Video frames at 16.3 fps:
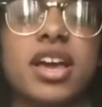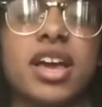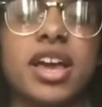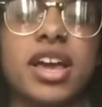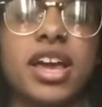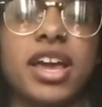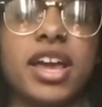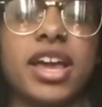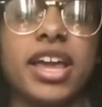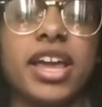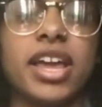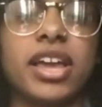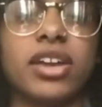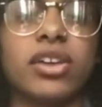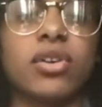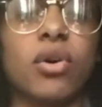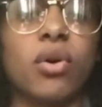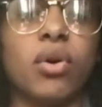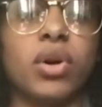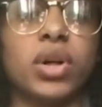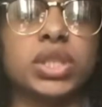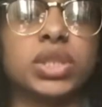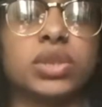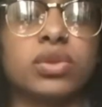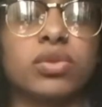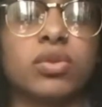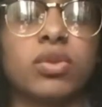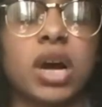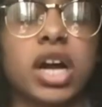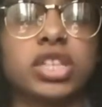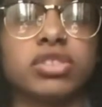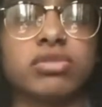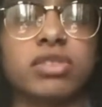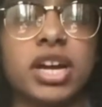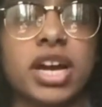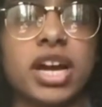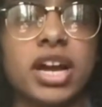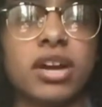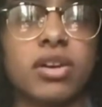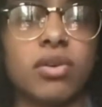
a cold wash rag,